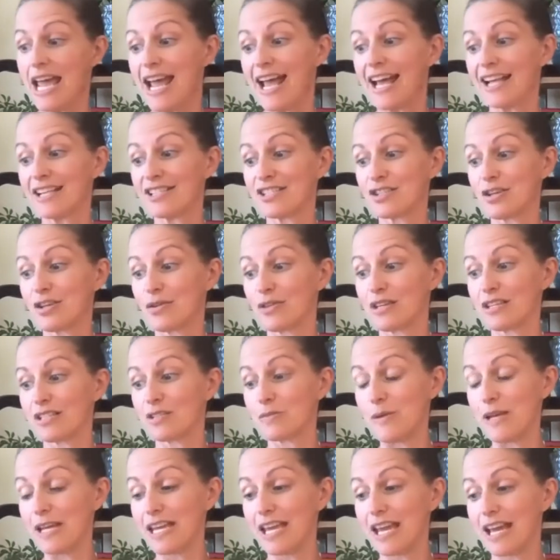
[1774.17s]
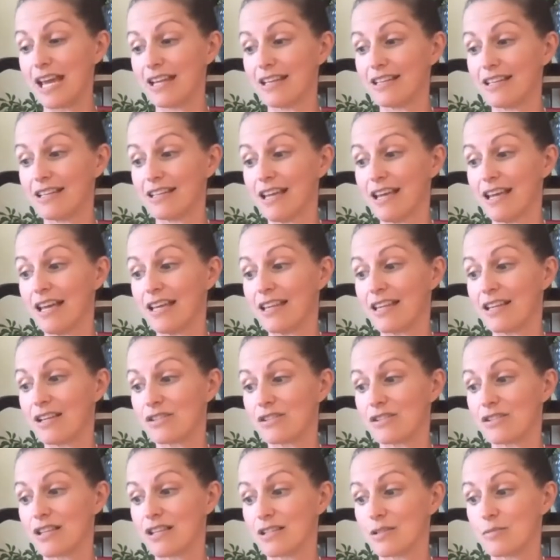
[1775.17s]
And so this weekend,
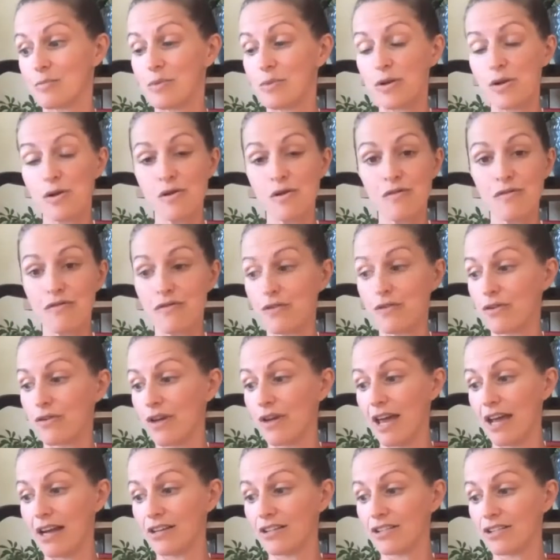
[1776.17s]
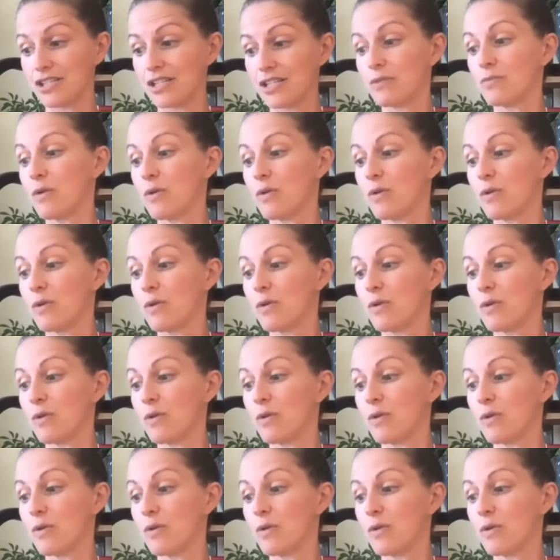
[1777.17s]
there's this beautiful energy.